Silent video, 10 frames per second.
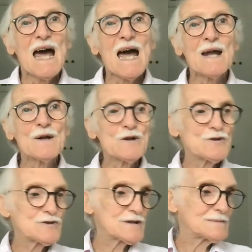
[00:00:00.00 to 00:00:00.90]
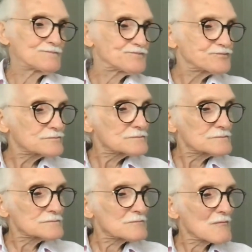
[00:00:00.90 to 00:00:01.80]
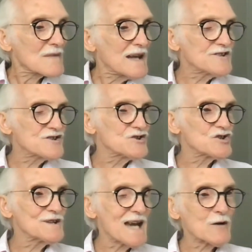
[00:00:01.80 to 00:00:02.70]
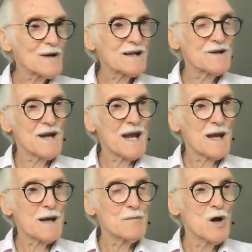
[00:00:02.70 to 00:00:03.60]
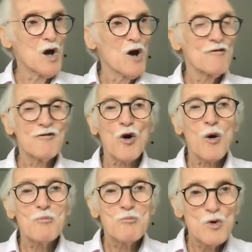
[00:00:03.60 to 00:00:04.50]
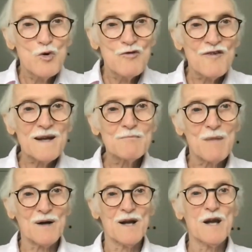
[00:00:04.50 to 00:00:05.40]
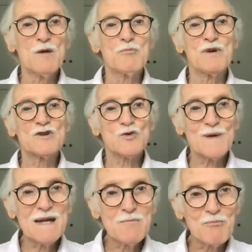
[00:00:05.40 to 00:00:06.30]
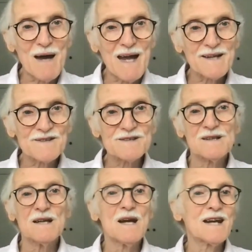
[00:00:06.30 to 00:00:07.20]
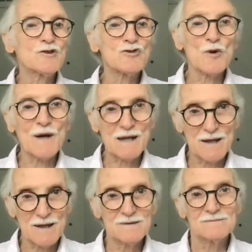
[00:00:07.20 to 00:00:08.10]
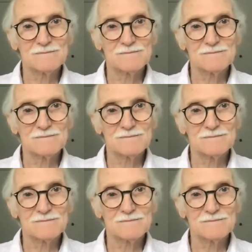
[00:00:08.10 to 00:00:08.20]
And it's a generic name for moving money between banks electronically.